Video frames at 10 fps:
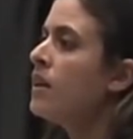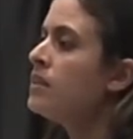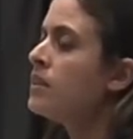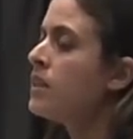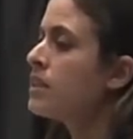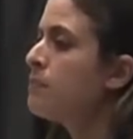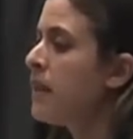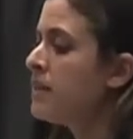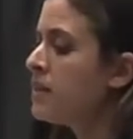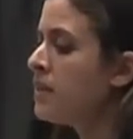Is it
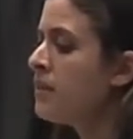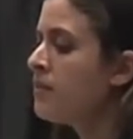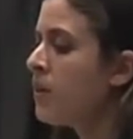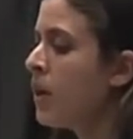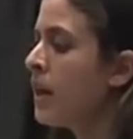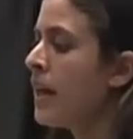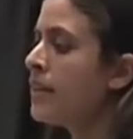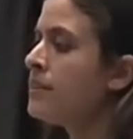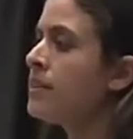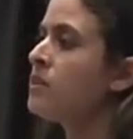expensive? Well, I guess